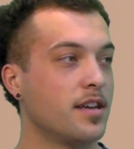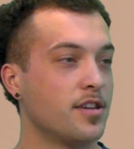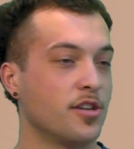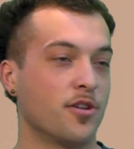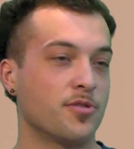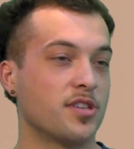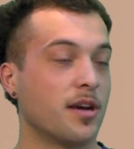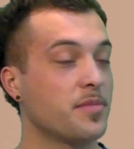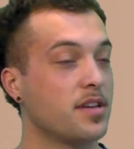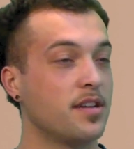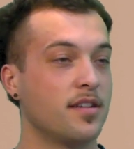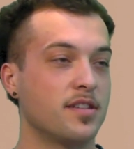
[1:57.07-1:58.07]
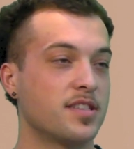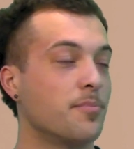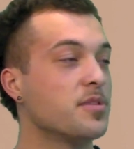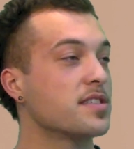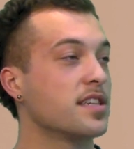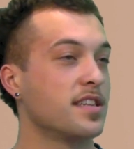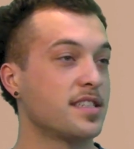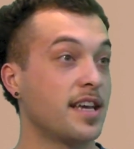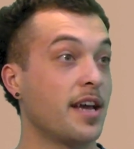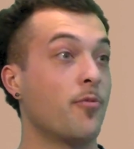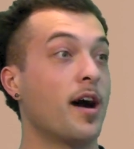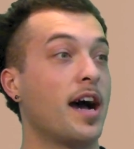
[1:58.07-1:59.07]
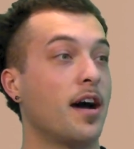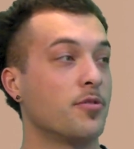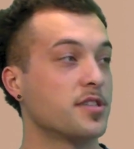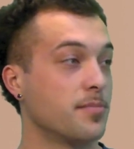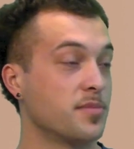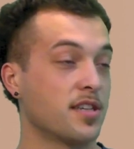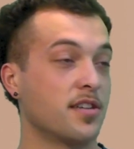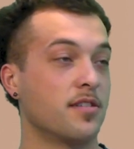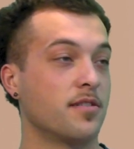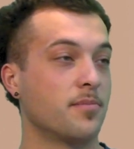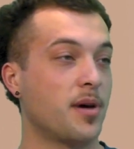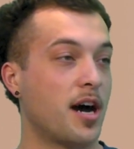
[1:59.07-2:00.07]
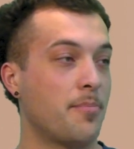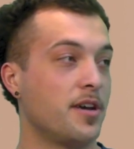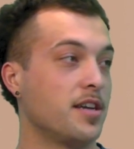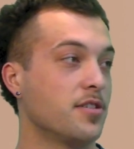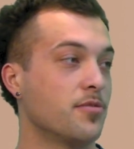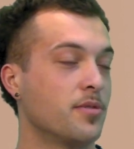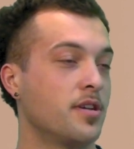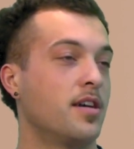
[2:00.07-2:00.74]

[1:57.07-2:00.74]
you know, something's gonna say wow, something's gonna pop at you.